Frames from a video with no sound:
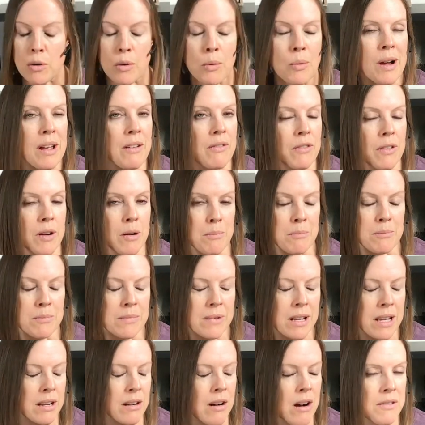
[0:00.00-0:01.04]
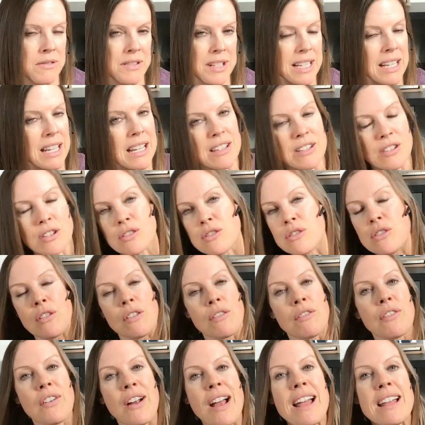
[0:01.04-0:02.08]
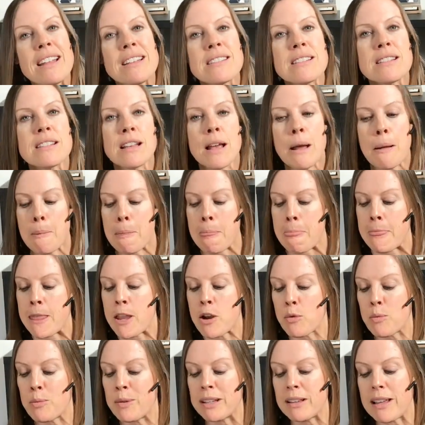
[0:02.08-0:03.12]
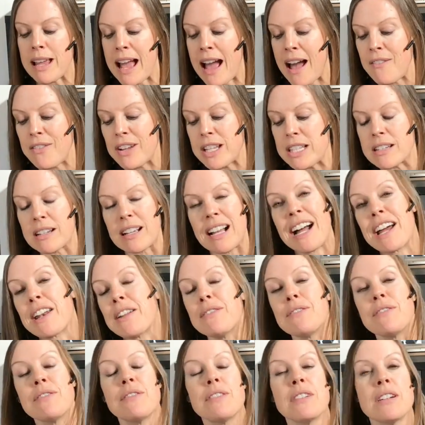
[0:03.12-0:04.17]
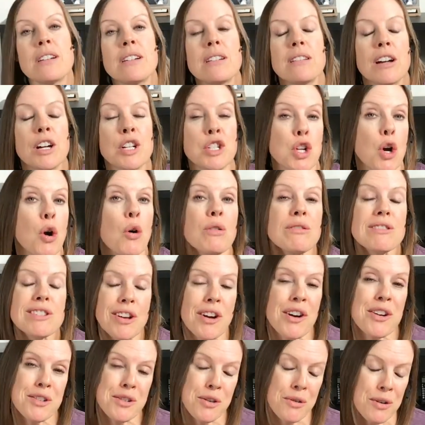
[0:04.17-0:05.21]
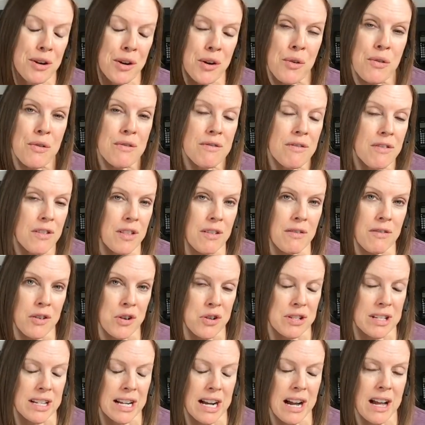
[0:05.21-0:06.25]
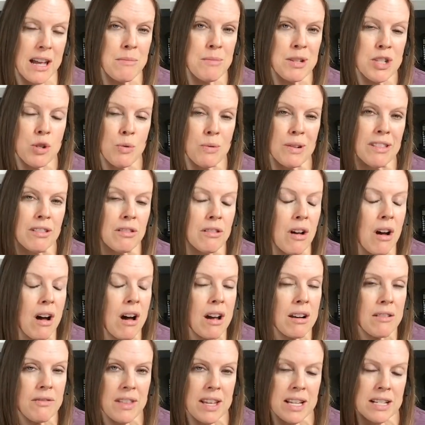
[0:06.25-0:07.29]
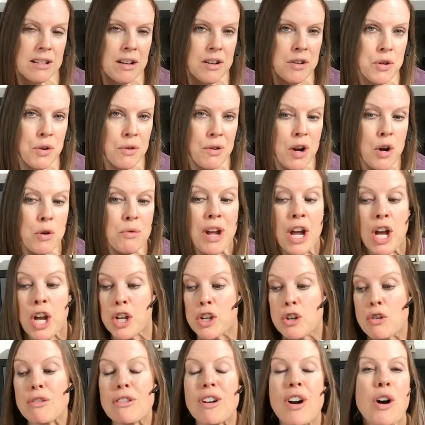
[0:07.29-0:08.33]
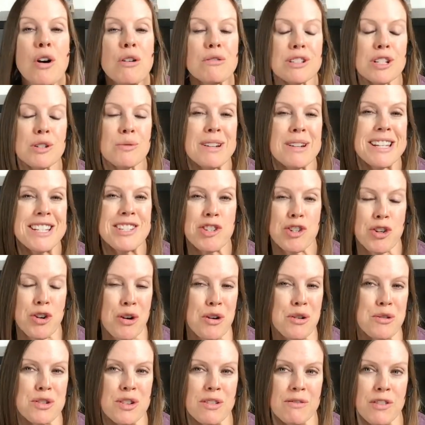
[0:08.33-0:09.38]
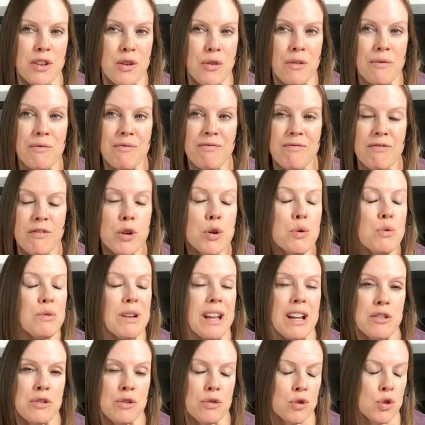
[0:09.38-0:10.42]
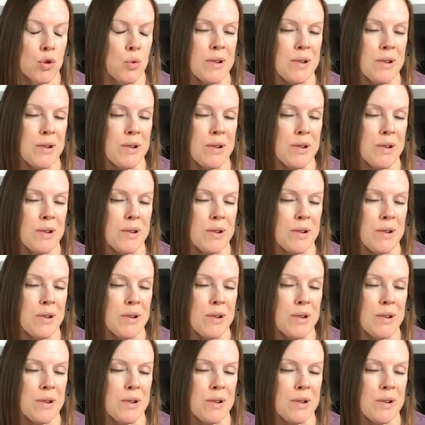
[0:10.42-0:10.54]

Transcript: you're away from in often cases your friends you're really having to kind of adult on your own for the first time and do a lot of things on your own you're also in charge of your food and your